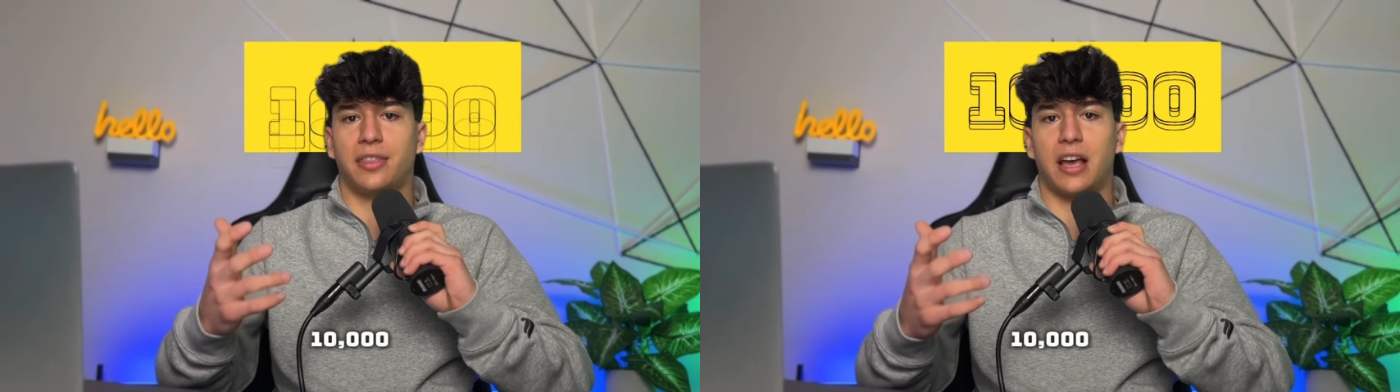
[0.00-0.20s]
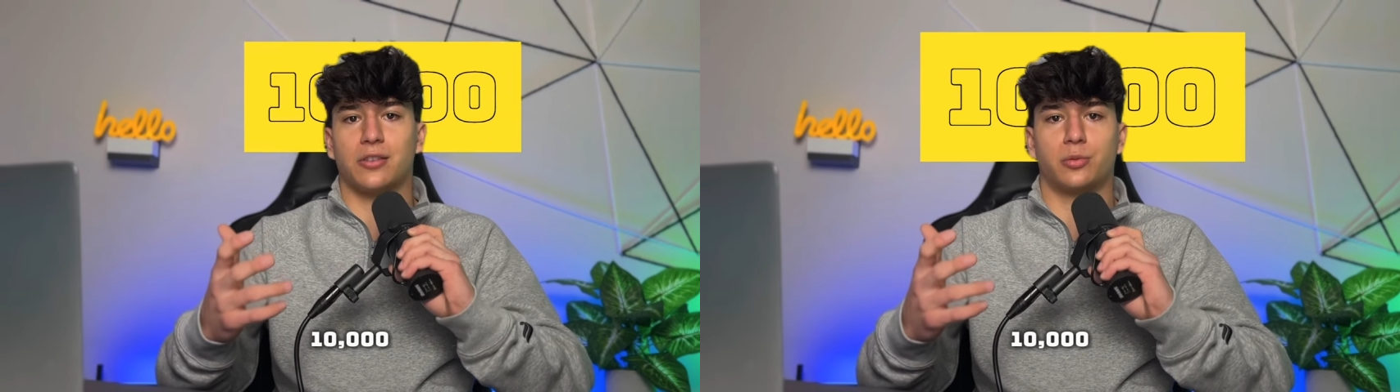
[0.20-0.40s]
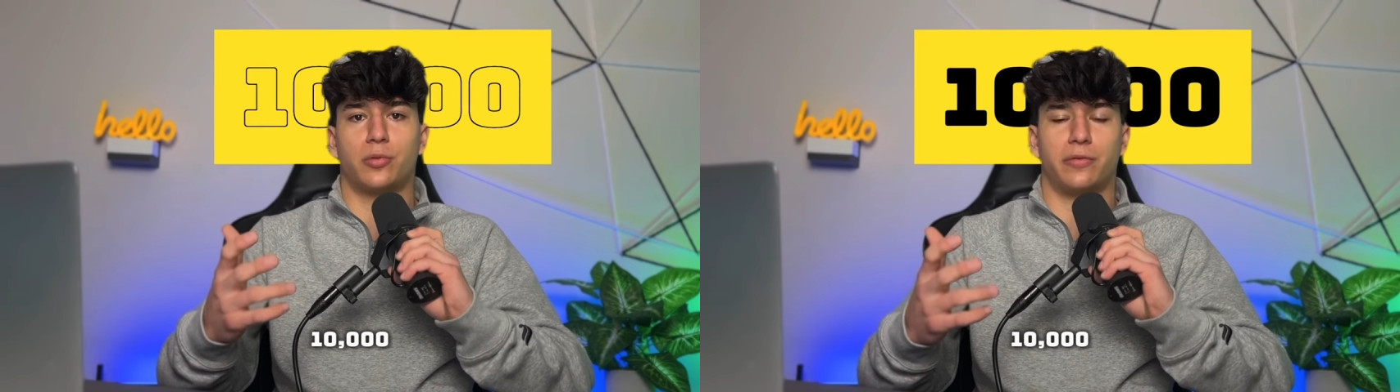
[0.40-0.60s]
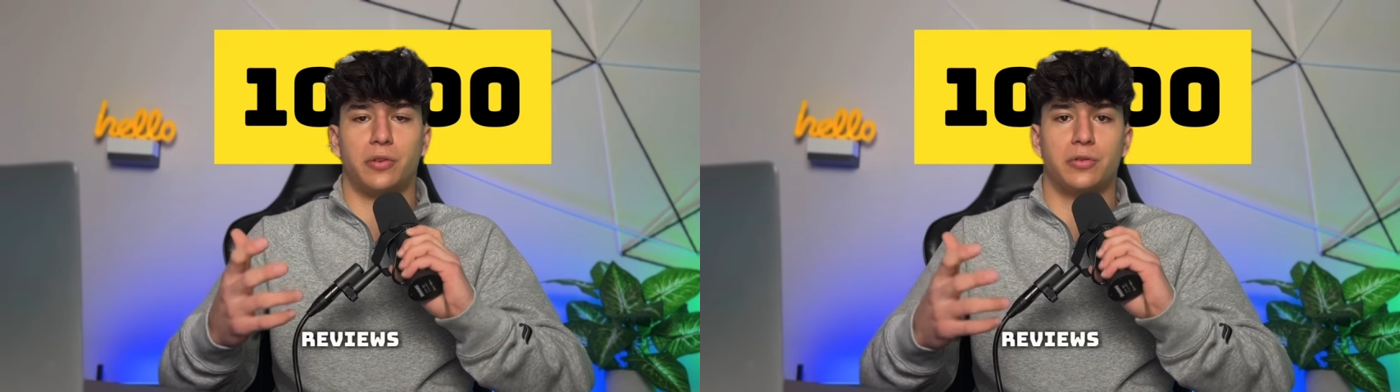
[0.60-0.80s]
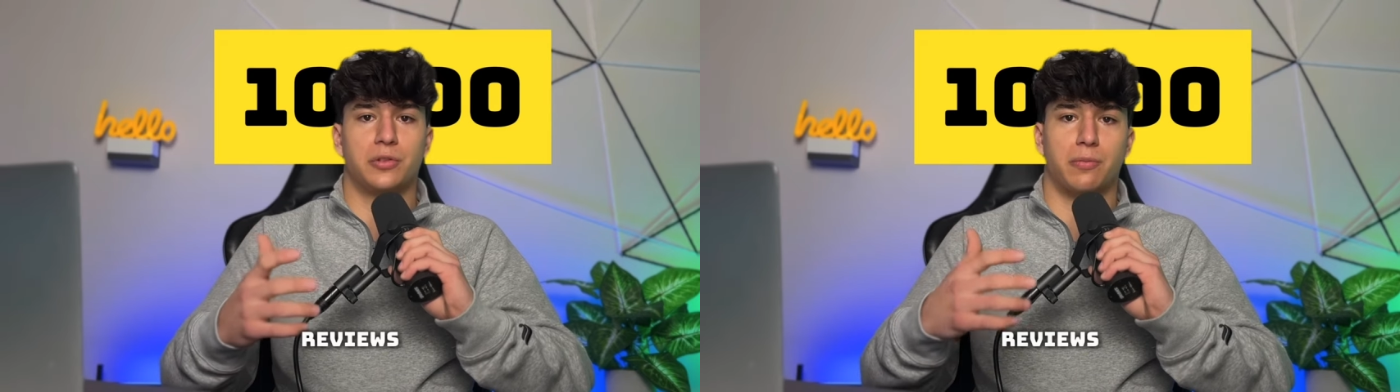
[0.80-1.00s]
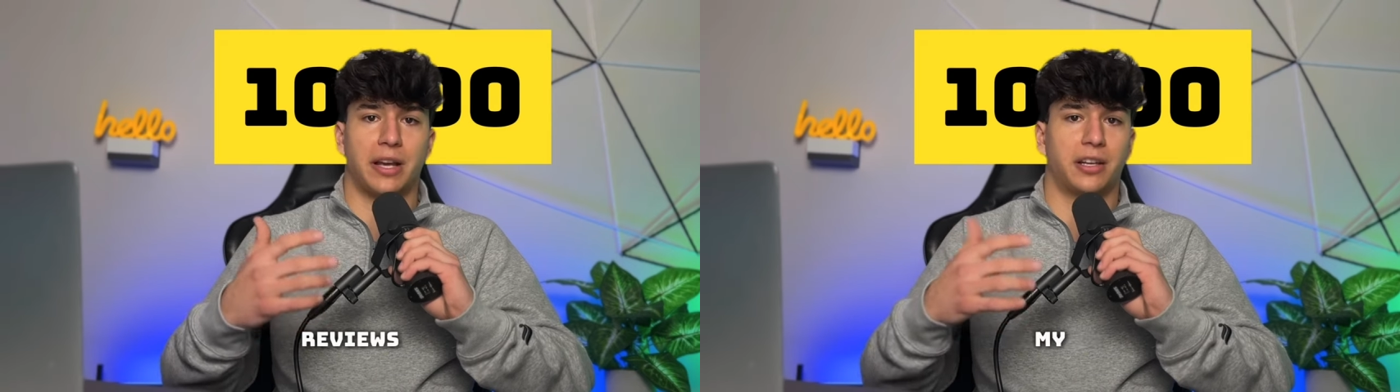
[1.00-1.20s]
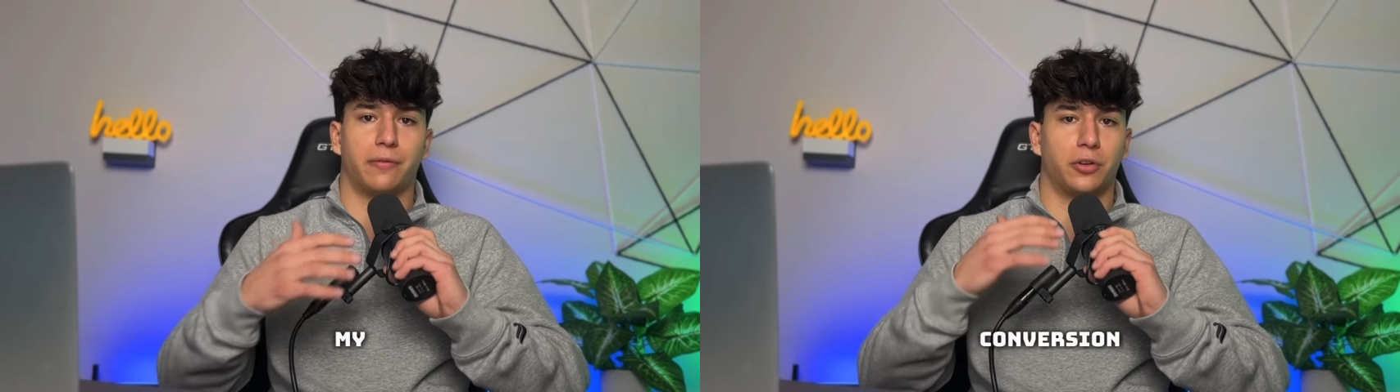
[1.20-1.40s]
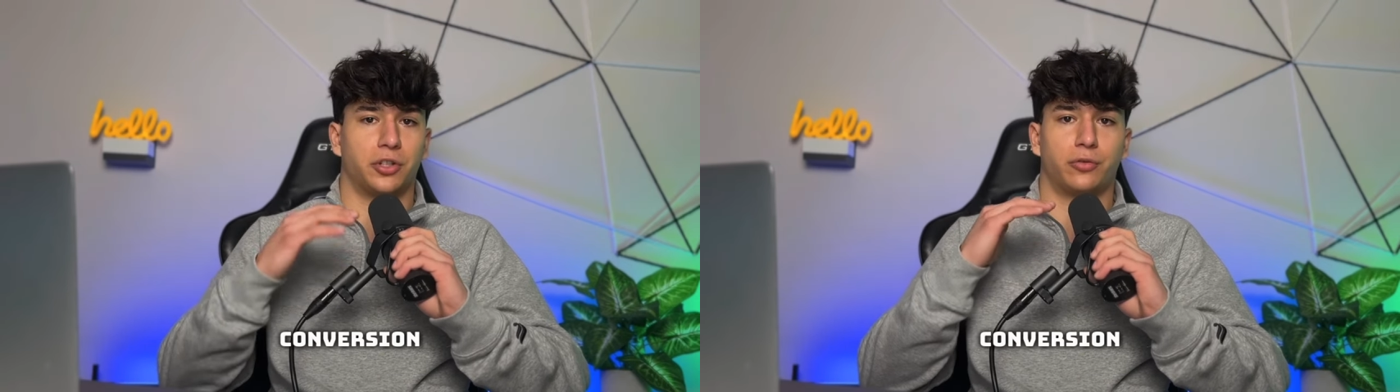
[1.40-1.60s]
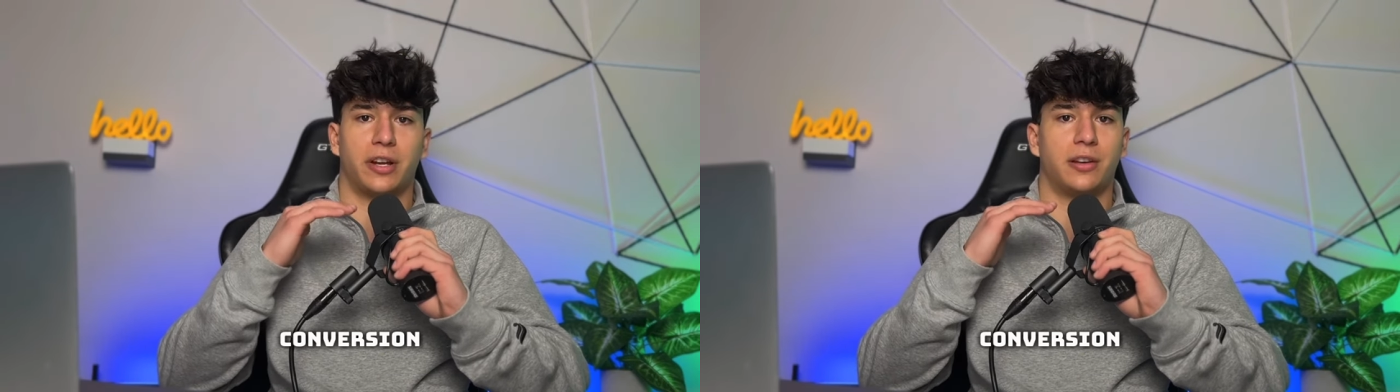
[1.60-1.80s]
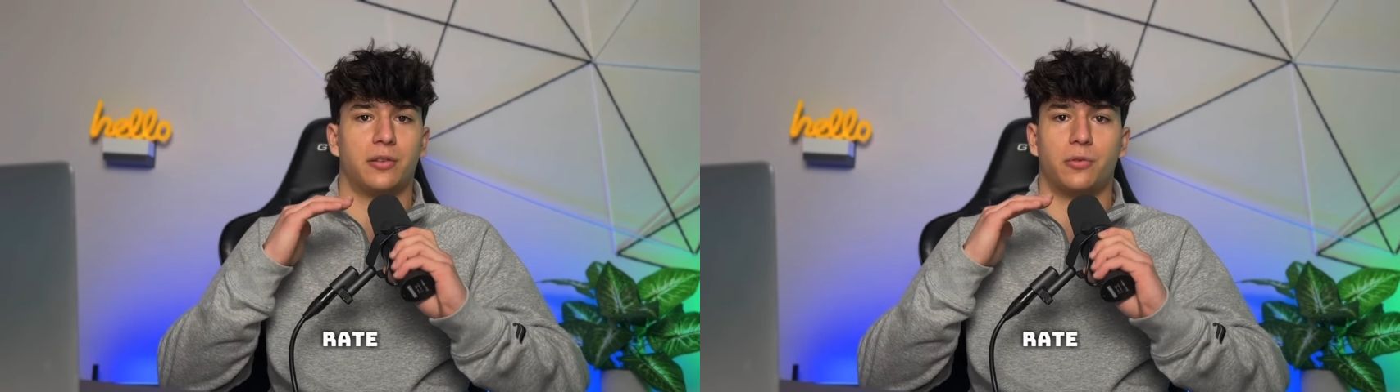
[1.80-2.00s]
thousand reviews, my conversion
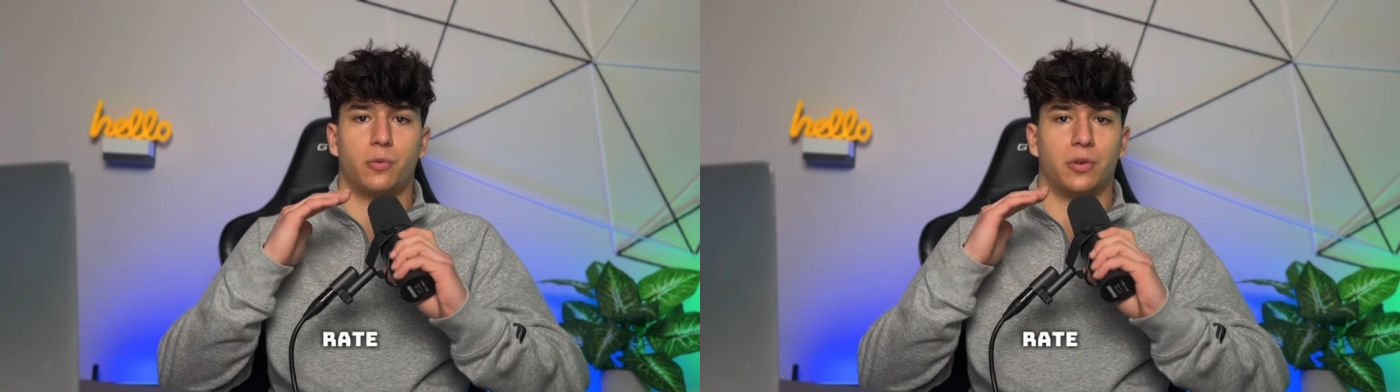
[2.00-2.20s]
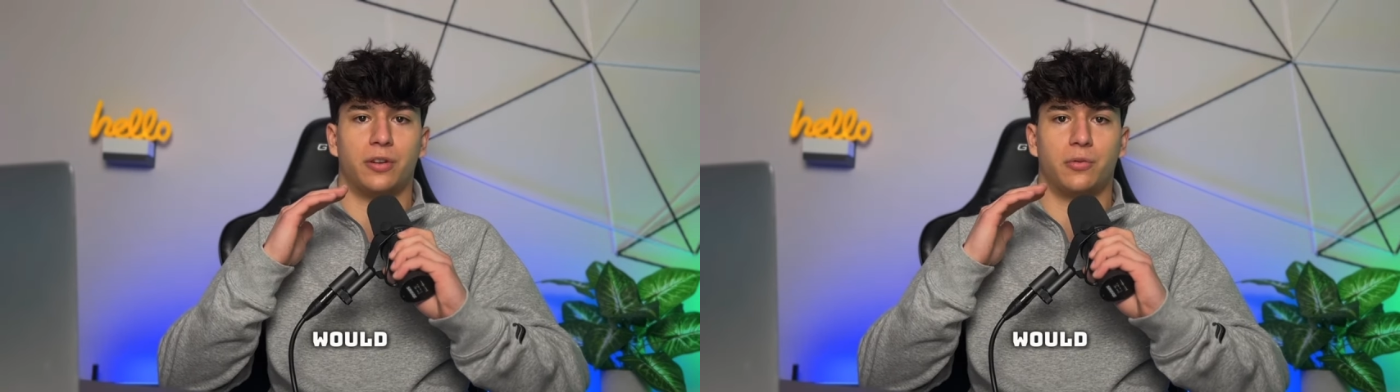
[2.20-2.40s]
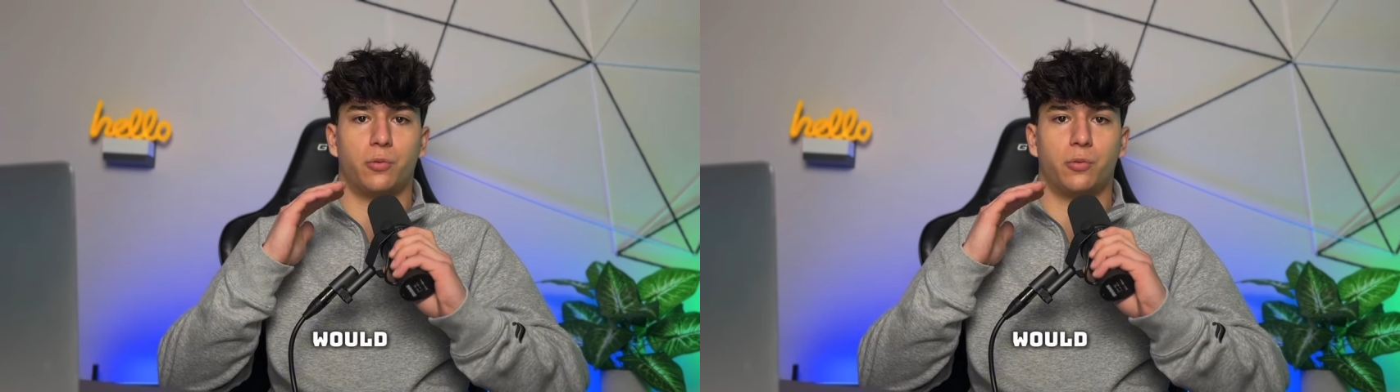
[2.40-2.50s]
rate went,